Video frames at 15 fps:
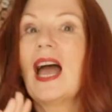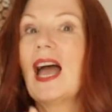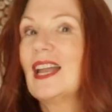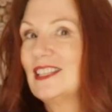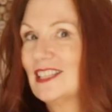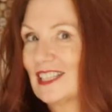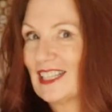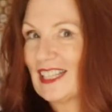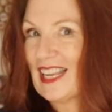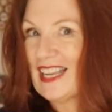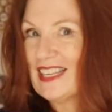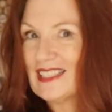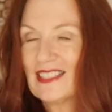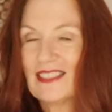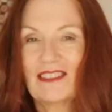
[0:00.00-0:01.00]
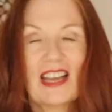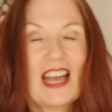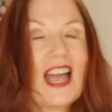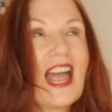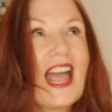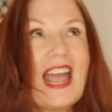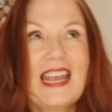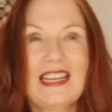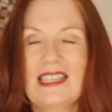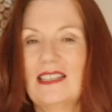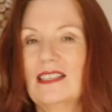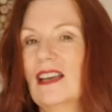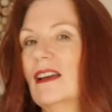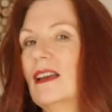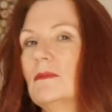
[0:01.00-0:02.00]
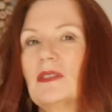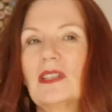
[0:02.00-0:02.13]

and you can cancel at any time.